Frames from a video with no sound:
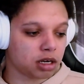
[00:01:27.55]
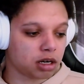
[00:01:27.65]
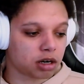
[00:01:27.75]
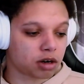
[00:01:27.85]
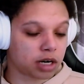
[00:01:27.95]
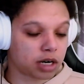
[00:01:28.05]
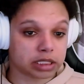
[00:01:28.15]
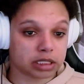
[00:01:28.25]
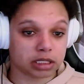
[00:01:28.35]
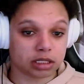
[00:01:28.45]

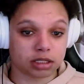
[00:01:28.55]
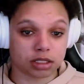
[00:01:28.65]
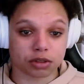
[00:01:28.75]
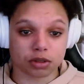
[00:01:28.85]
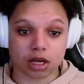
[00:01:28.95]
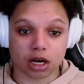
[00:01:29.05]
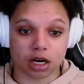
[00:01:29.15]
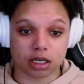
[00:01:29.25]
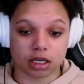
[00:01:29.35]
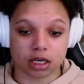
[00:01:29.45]
Horizon Zero
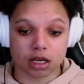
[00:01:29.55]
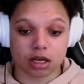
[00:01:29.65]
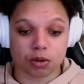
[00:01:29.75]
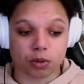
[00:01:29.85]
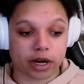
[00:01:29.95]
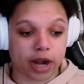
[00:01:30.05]
Dawn, where